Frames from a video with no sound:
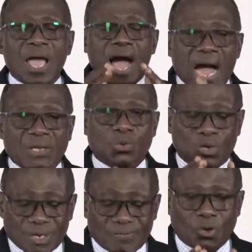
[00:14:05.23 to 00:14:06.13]
how you
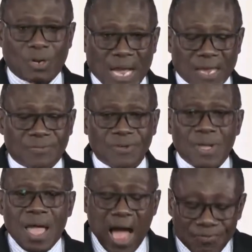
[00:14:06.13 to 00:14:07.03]
live your life.
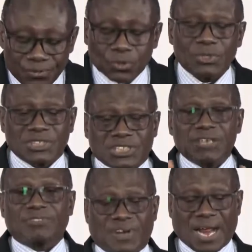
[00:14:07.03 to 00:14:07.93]
Have you
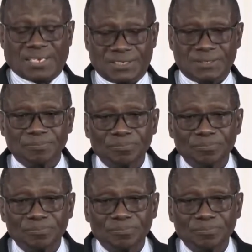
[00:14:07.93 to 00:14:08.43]
received Christ?